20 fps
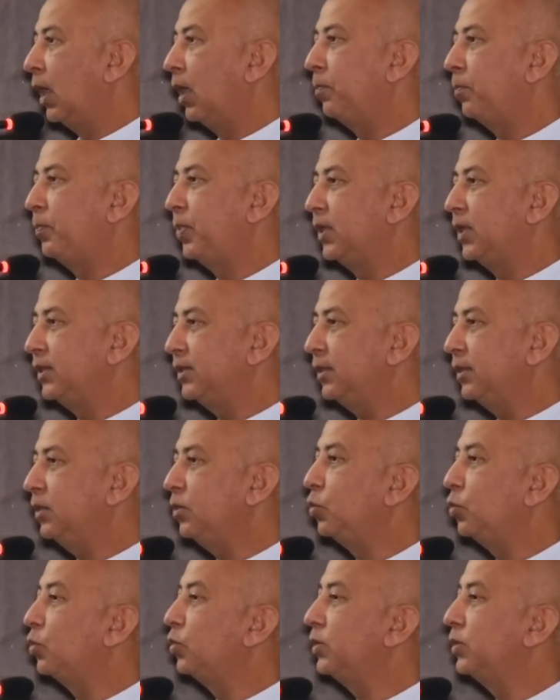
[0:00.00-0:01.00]
A
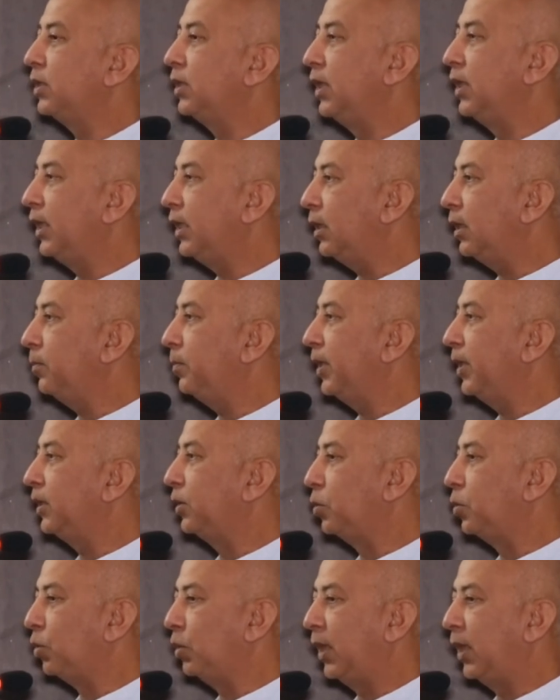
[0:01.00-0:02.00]
person who is little
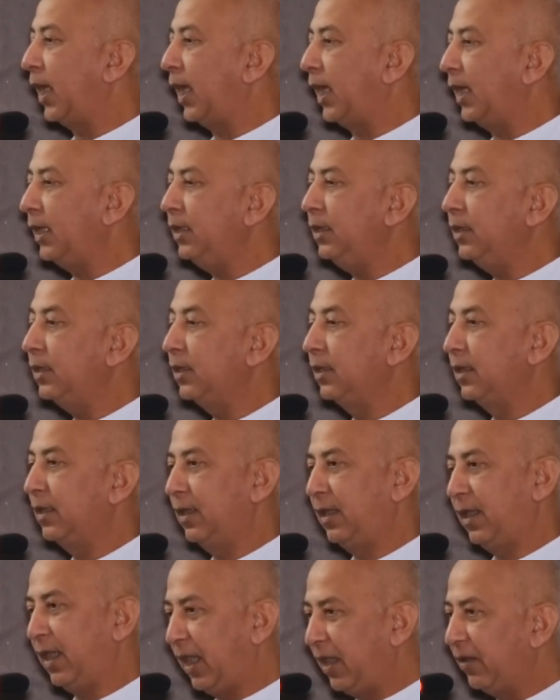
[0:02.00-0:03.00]
bit good at
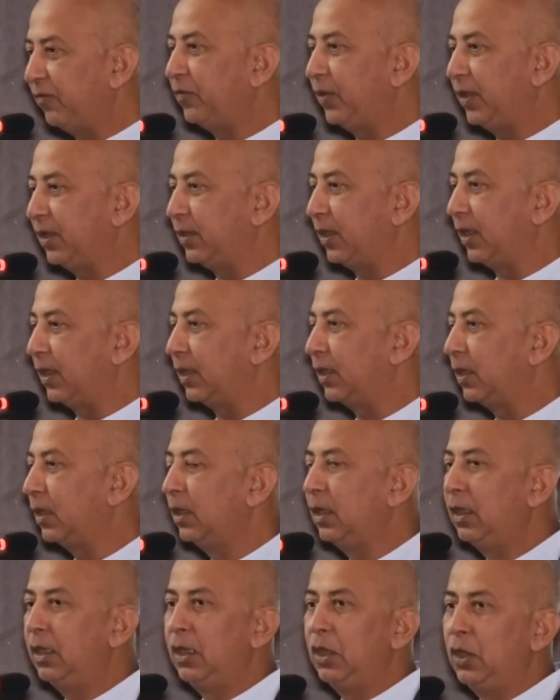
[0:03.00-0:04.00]
everything.
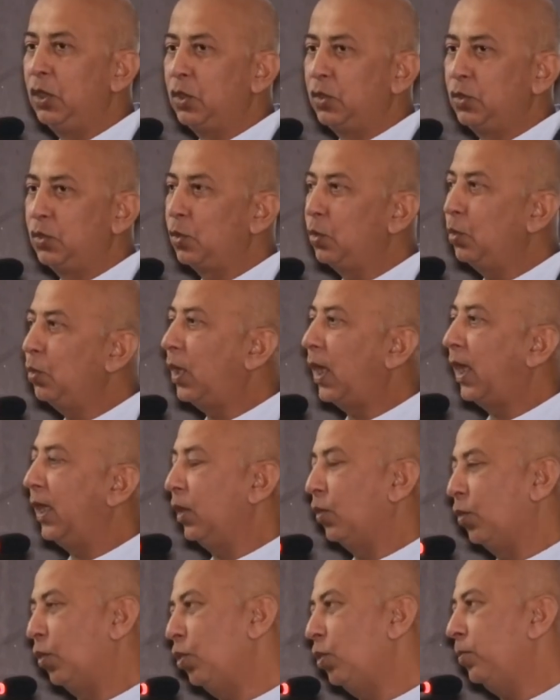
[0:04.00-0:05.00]
So
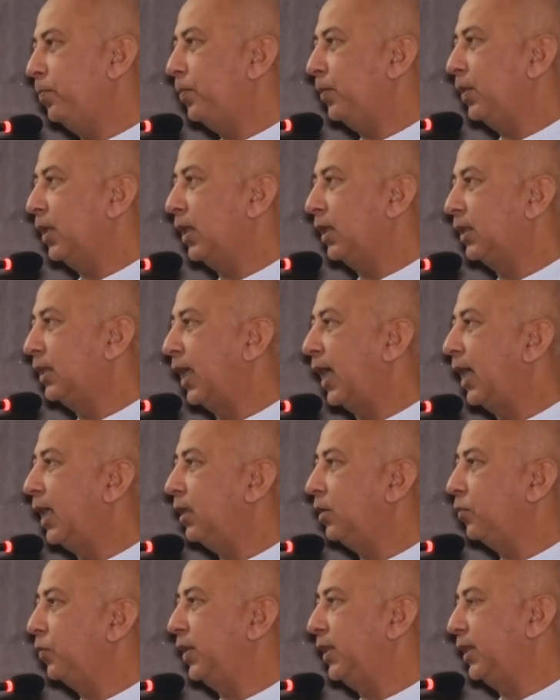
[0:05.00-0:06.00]
I hope
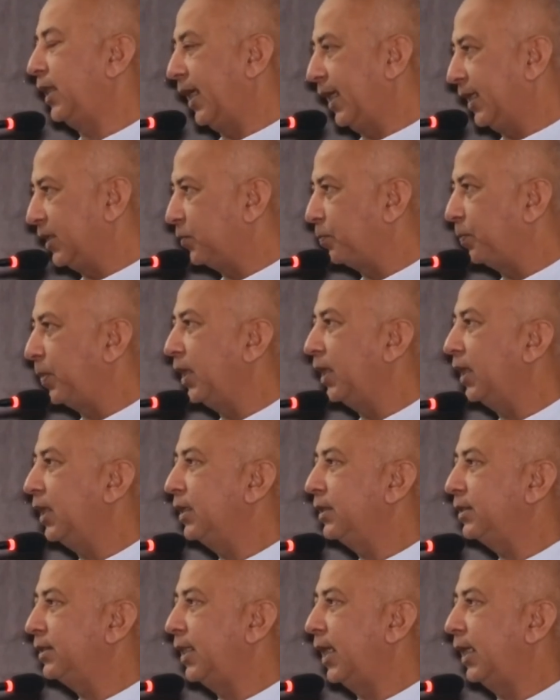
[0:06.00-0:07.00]
that with the
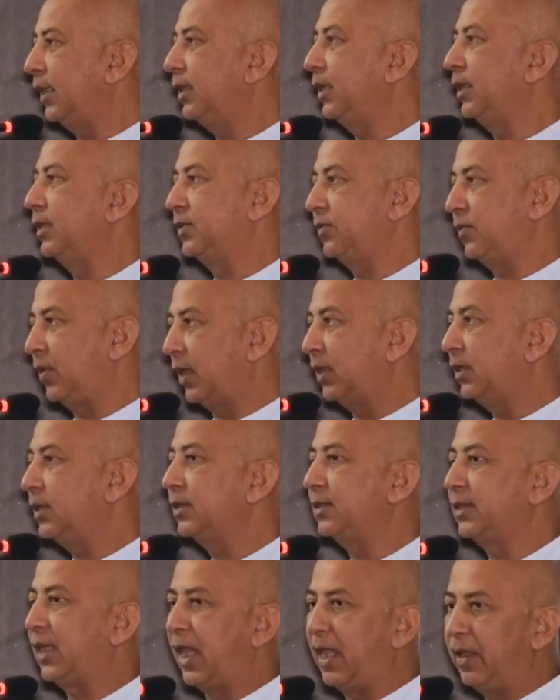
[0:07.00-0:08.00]
experience that the
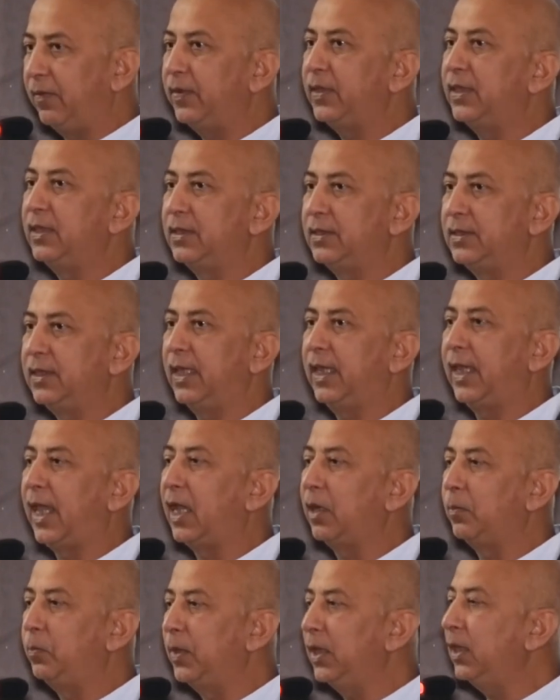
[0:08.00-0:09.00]
instructors have at this
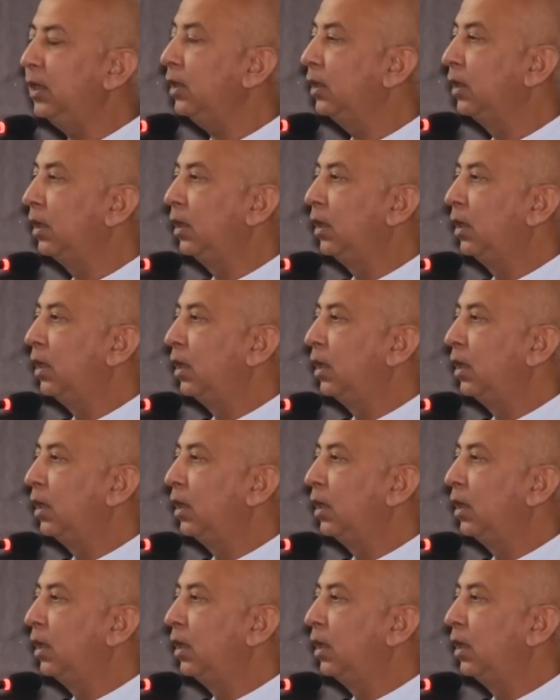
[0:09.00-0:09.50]
academy,